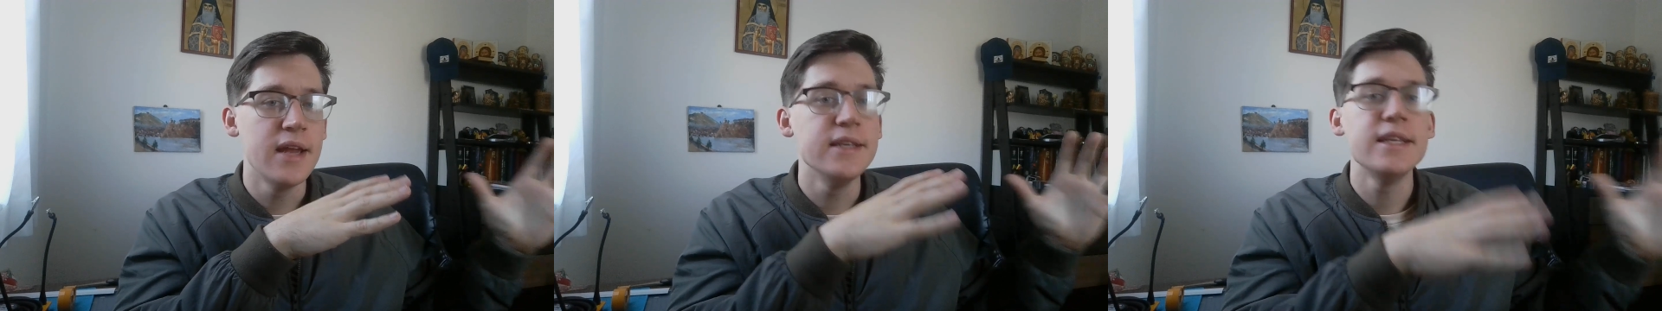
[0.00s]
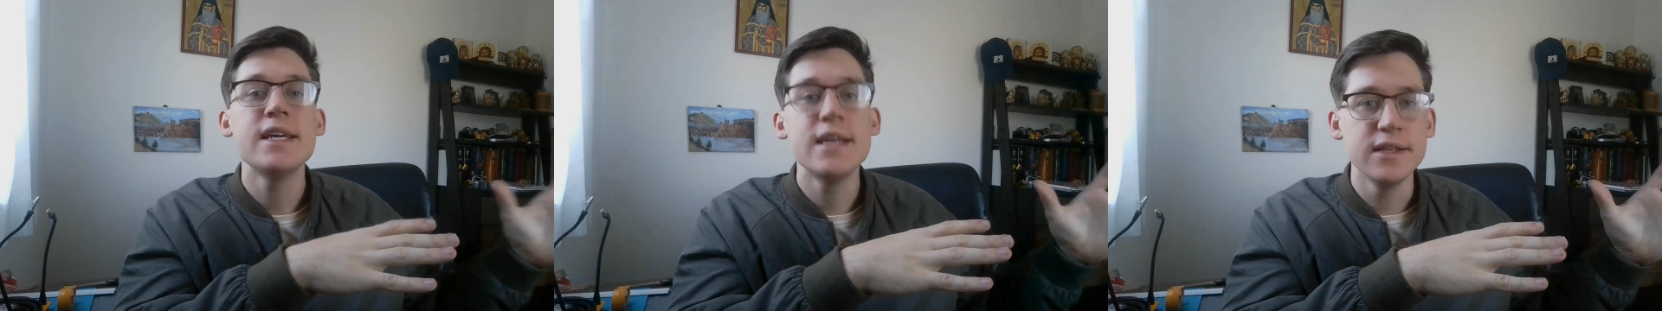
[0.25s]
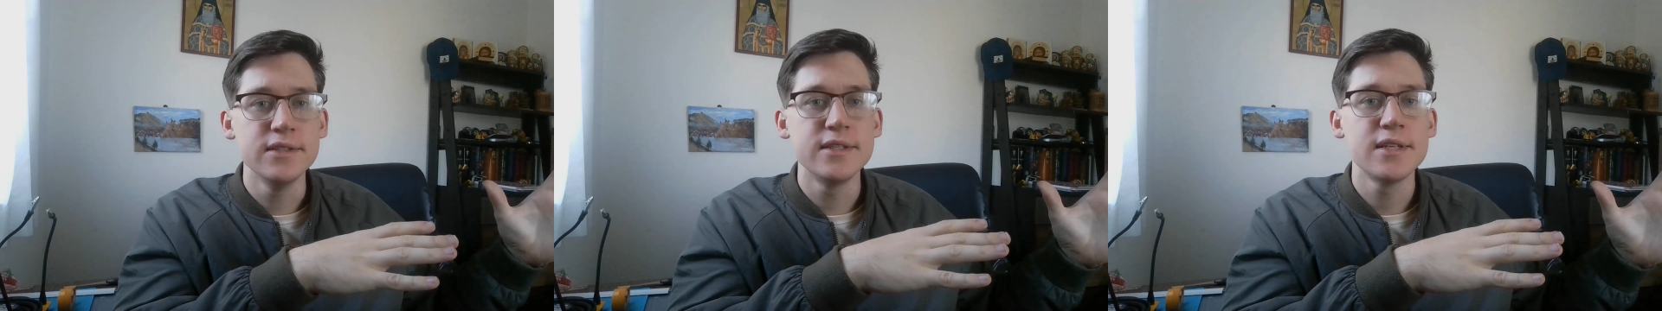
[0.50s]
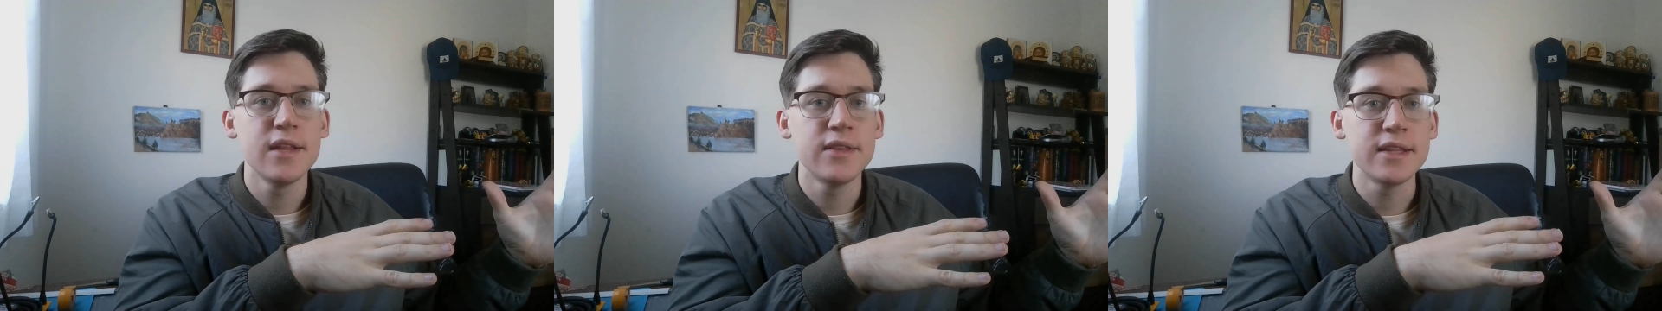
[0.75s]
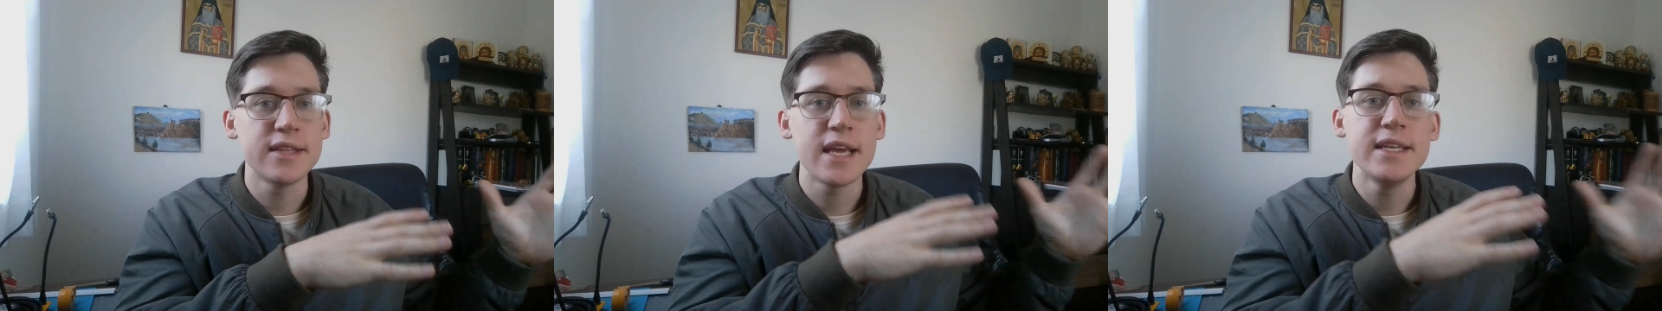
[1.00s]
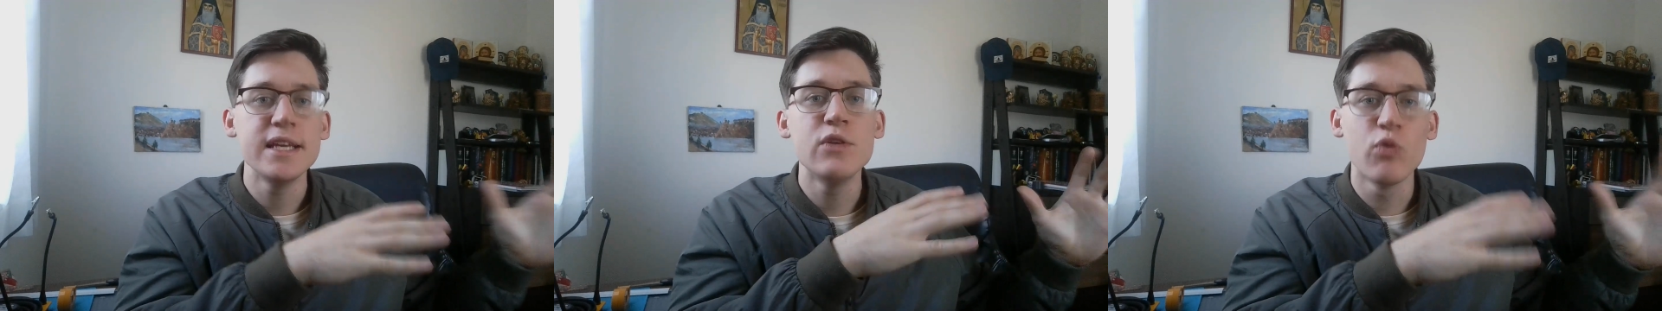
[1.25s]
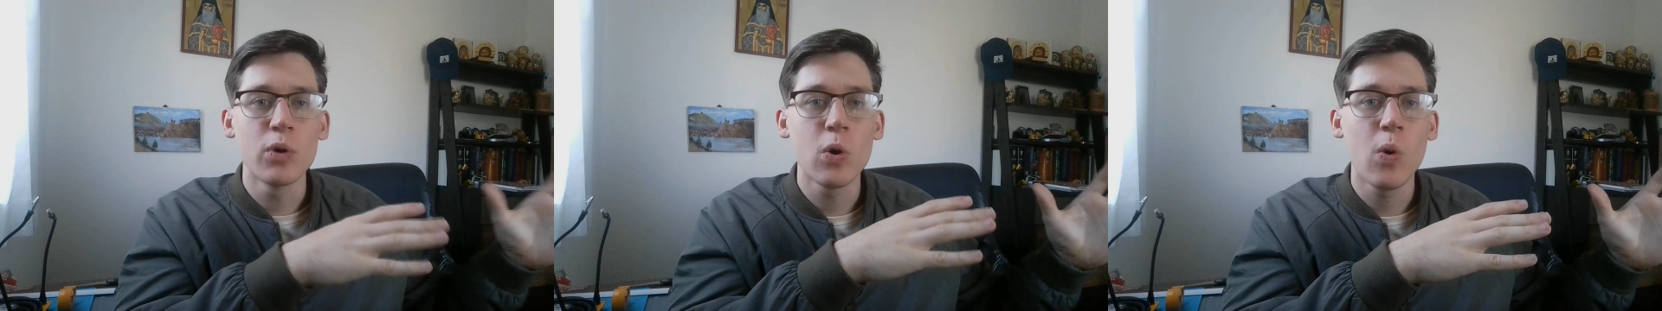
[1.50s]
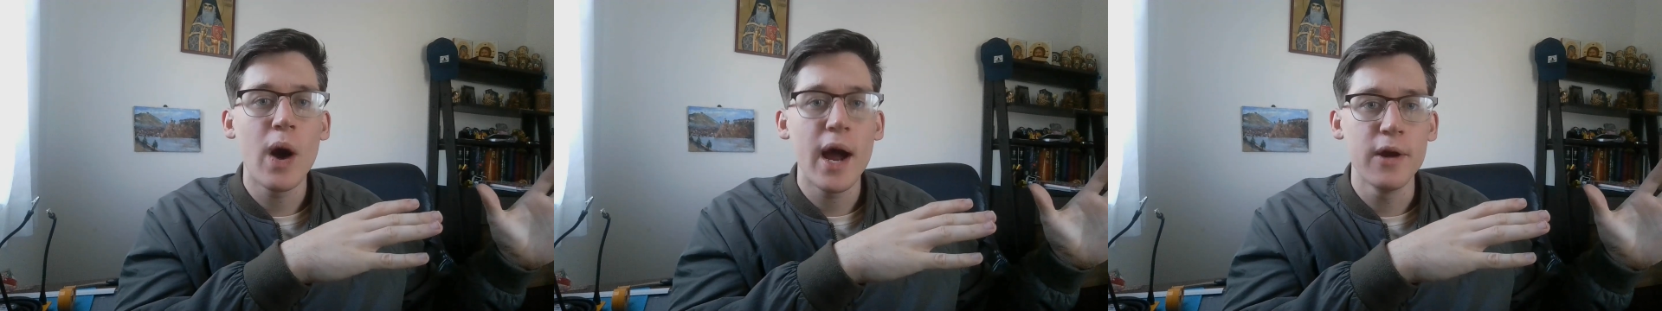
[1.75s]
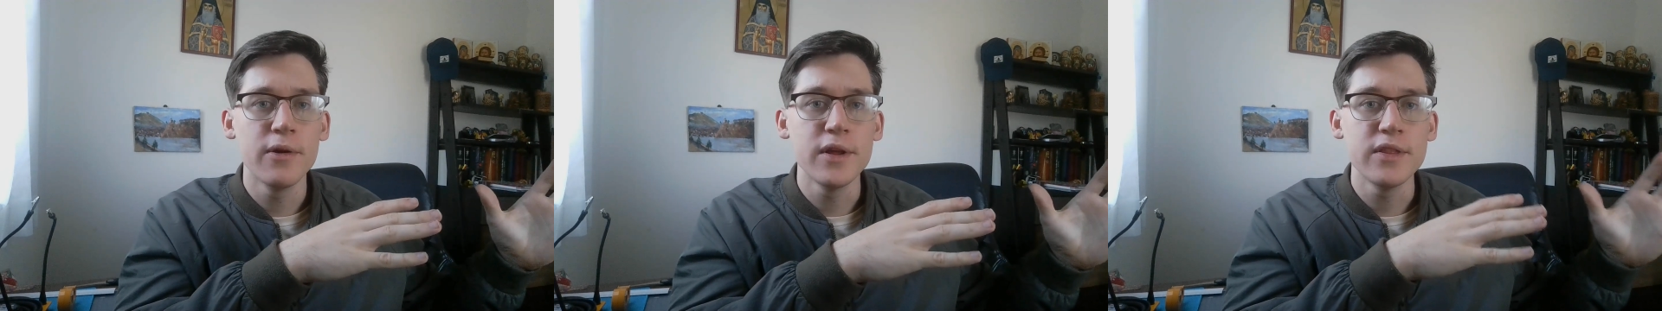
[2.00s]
needs that they need required and